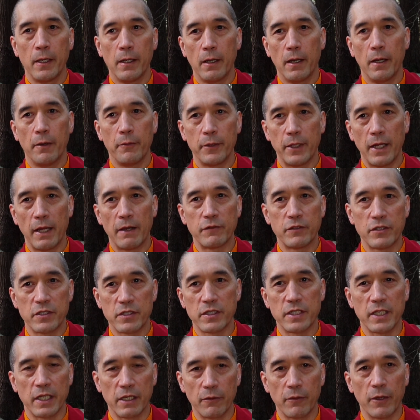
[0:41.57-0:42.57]
I would have to
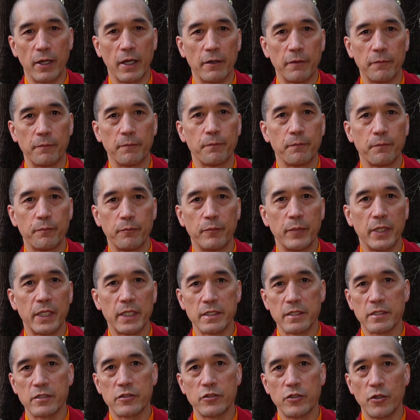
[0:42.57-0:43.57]
stick around because
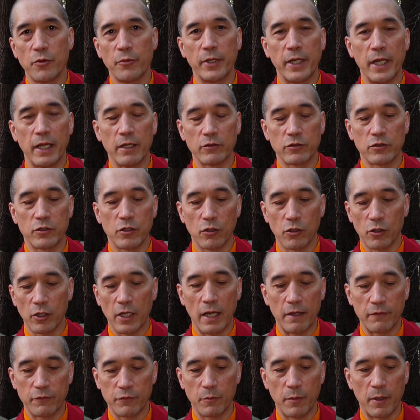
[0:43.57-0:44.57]
there's no one else to look
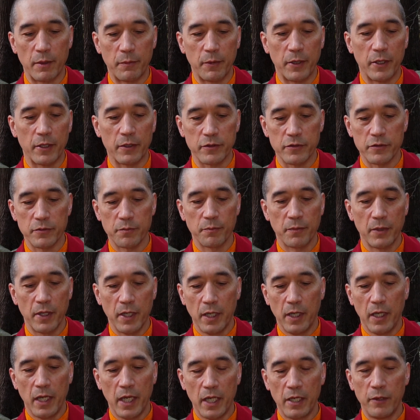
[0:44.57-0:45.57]
after my parents.
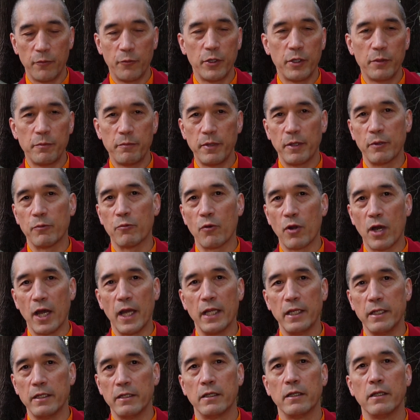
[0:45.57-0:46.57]
And it wouldn't be
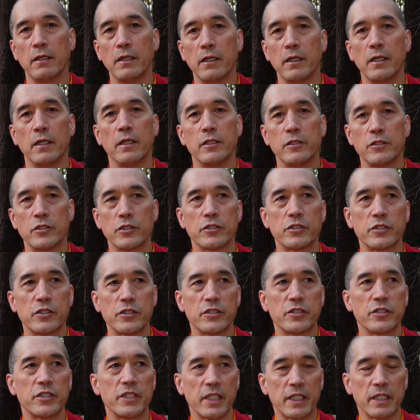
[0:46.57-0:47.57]
right just to
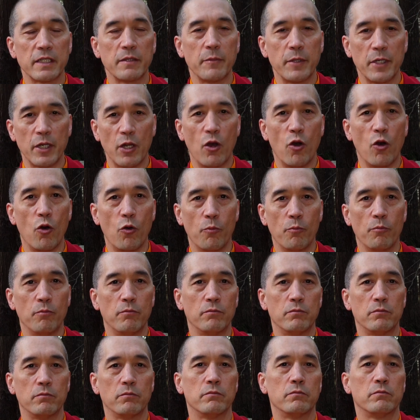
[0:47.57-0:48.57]
stick them in a home
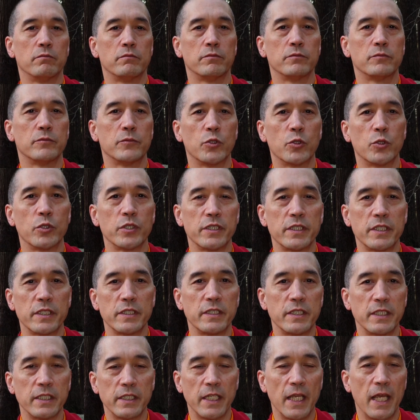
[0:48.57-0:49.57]
or
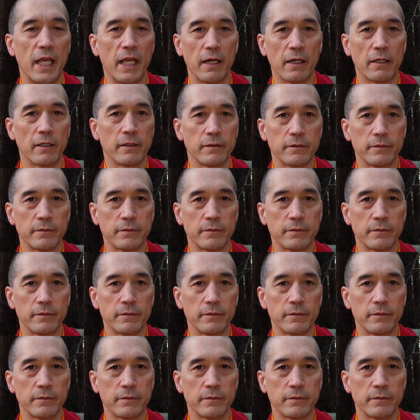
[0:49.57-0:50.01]
assisted care.